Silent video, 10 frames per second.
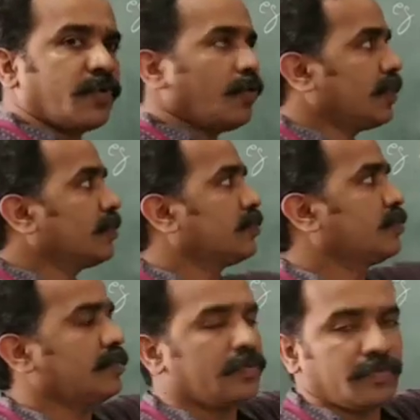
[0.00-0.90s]

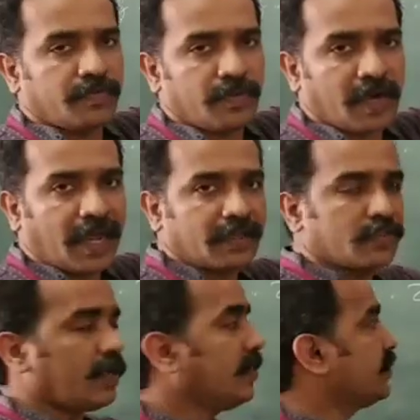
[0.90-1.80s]
going for
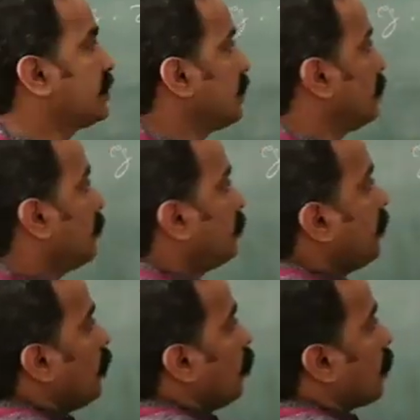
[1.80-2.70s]
actual division,
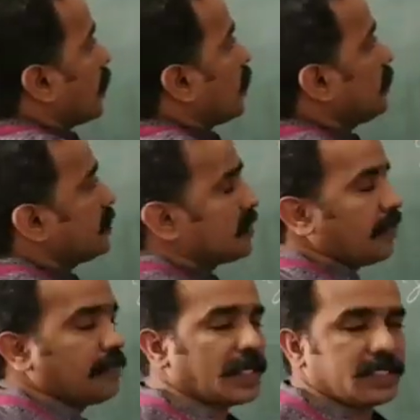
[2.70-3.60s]
by looking at this
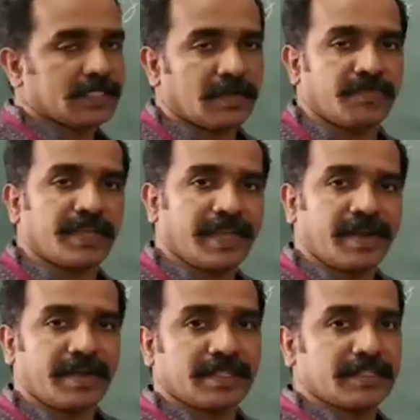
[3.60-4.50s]
number itself, we can
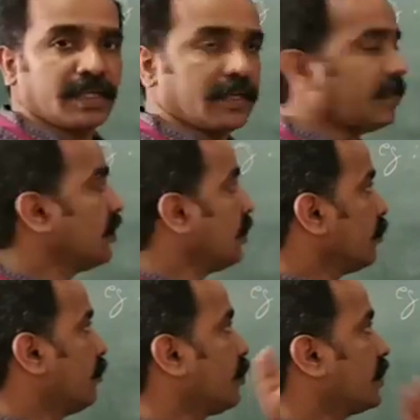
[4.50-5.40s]
understand.
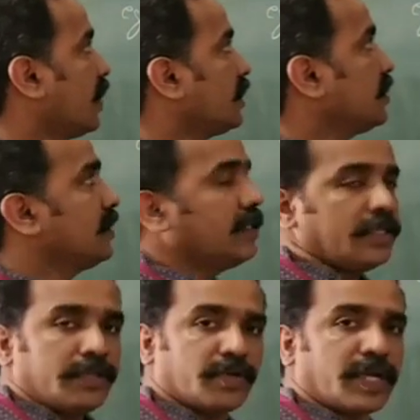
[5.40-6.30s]
For
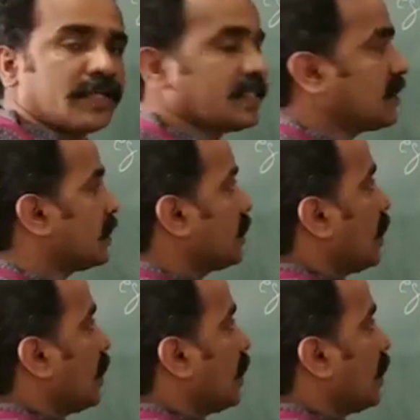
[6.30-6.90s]
that, you consider the